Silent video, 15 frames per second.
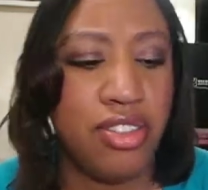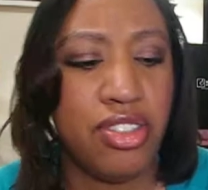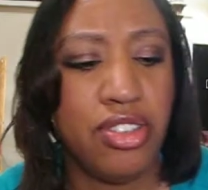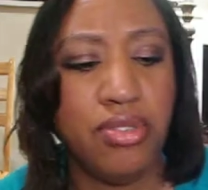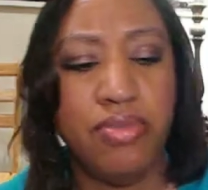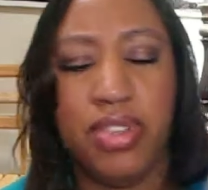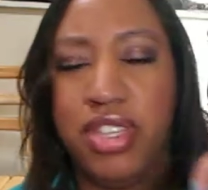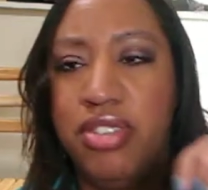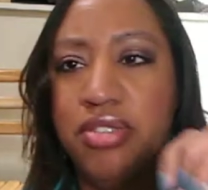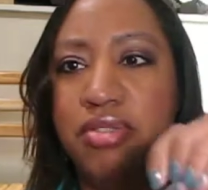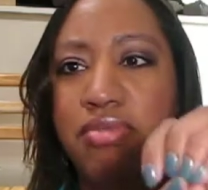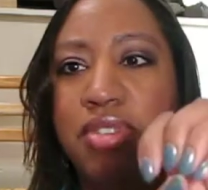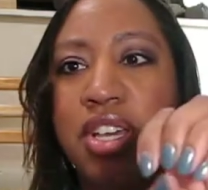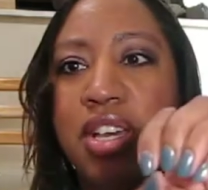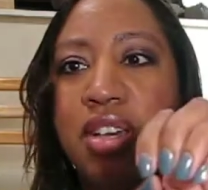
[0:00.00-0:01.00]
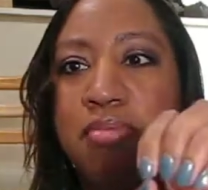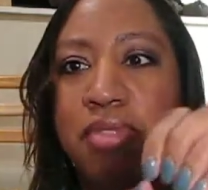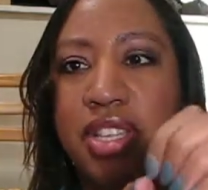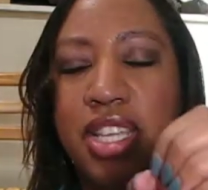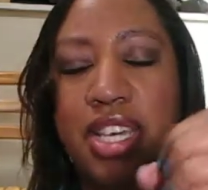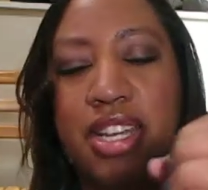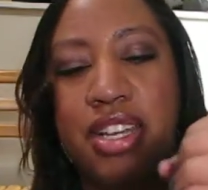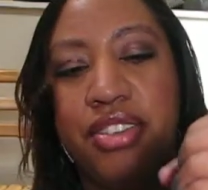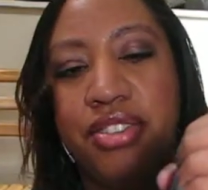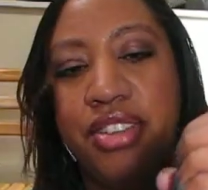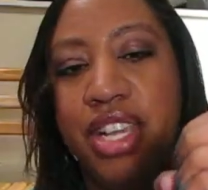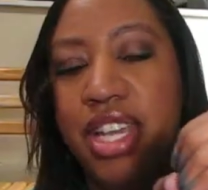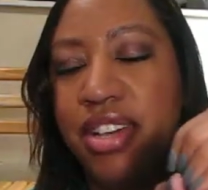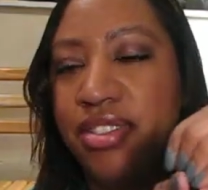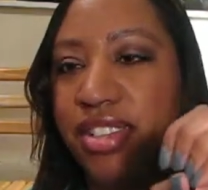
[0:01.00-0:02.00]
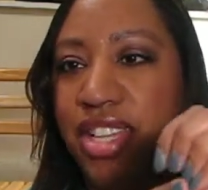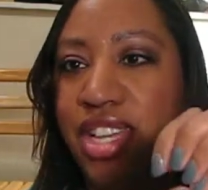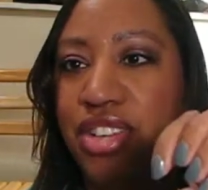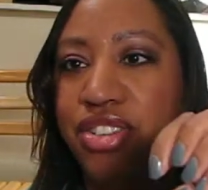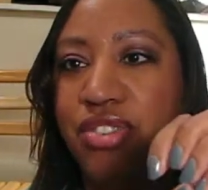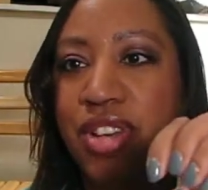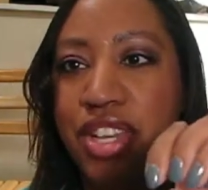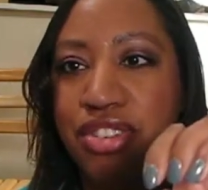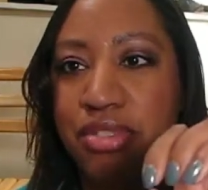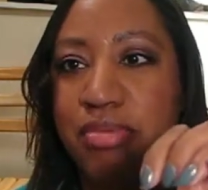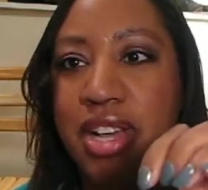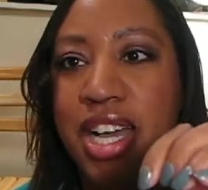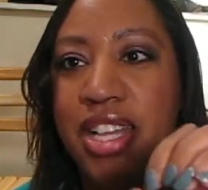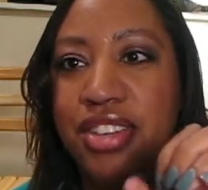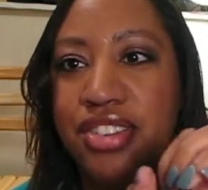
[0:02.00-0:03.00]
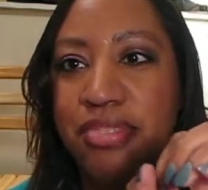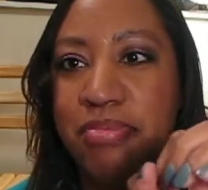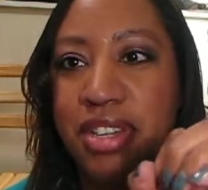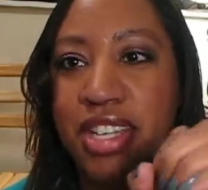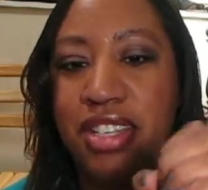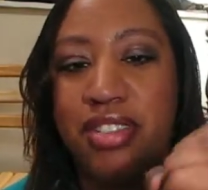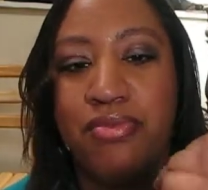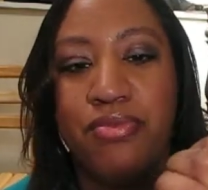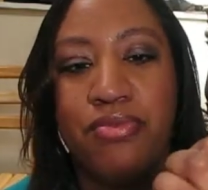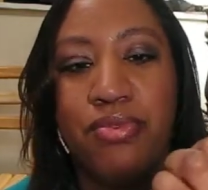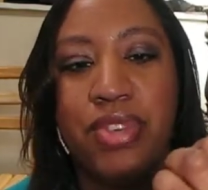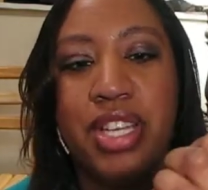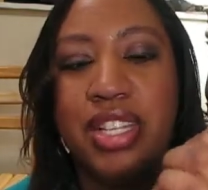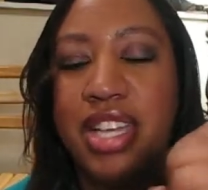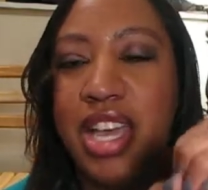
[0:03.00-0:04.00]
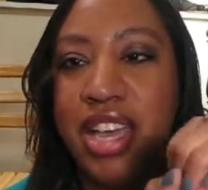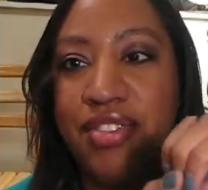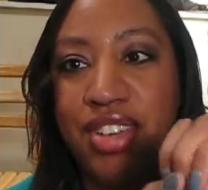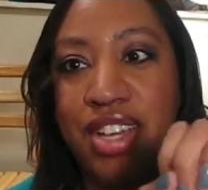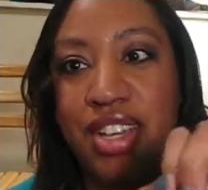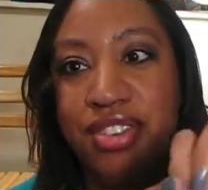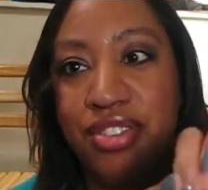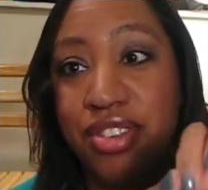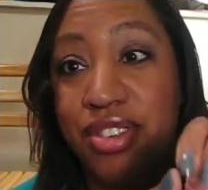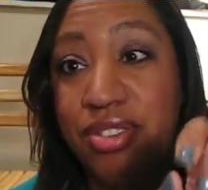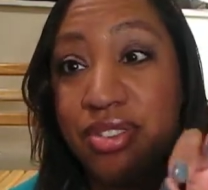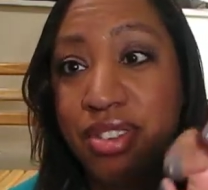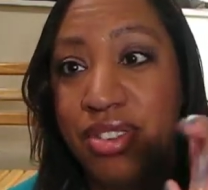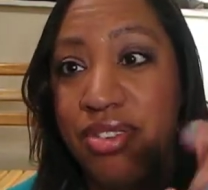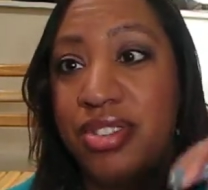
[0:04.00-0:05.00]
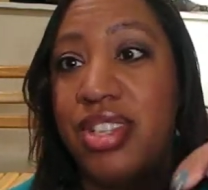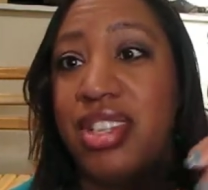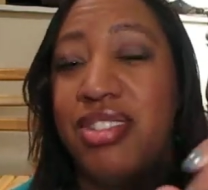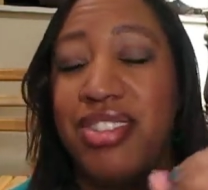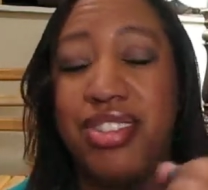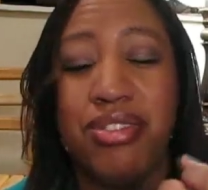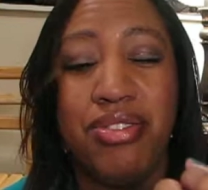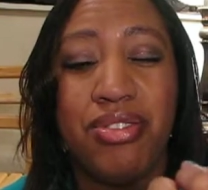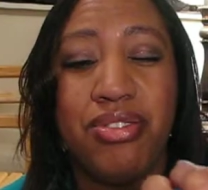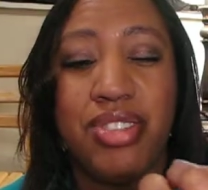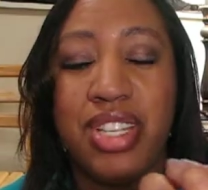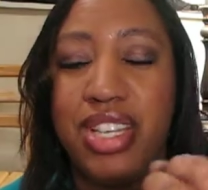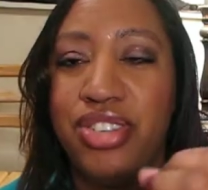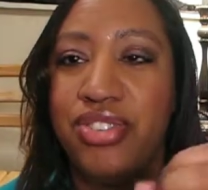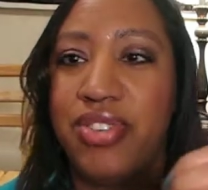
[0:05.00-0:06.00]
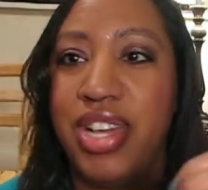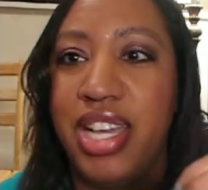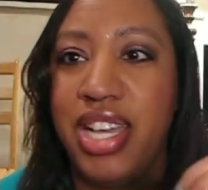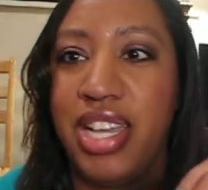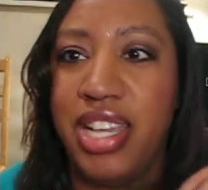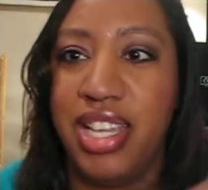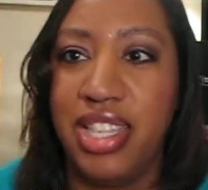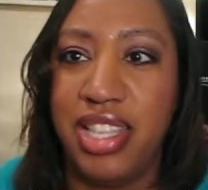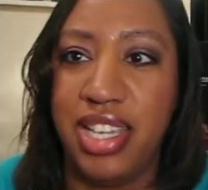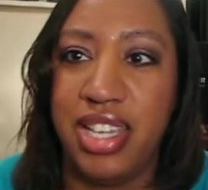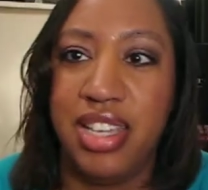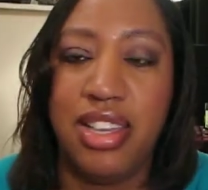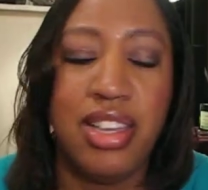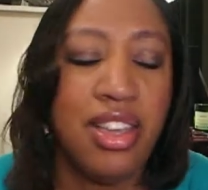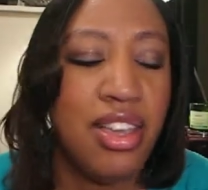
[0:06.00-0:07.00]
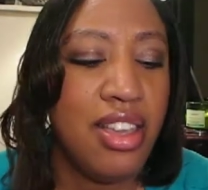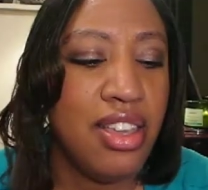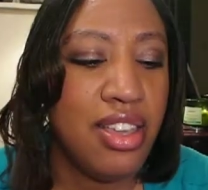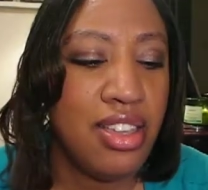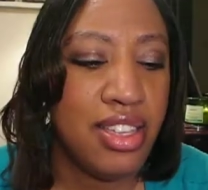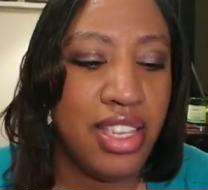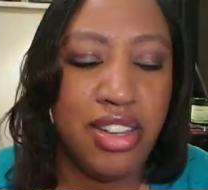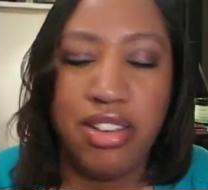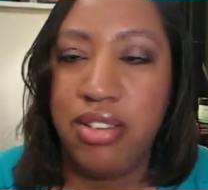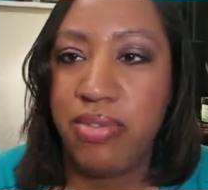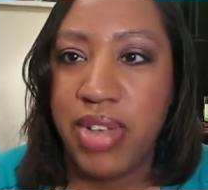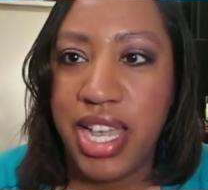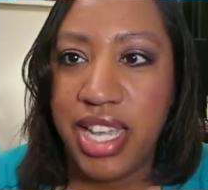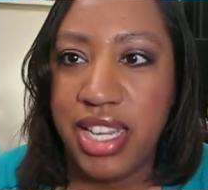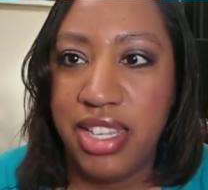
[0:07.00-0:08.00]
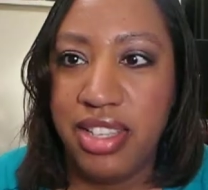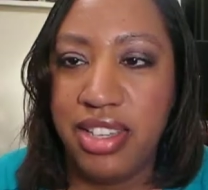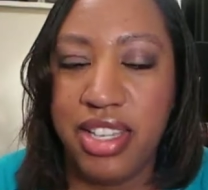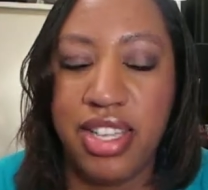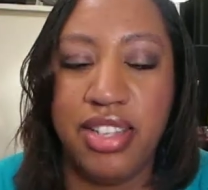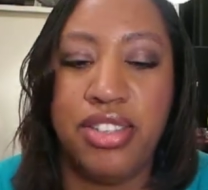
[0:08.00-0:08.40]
So when you put that on your nails, yeah, it dries your polish, but it wreaks havoc on your cuticles, and your cuticles get dry and they get all raggedy looking.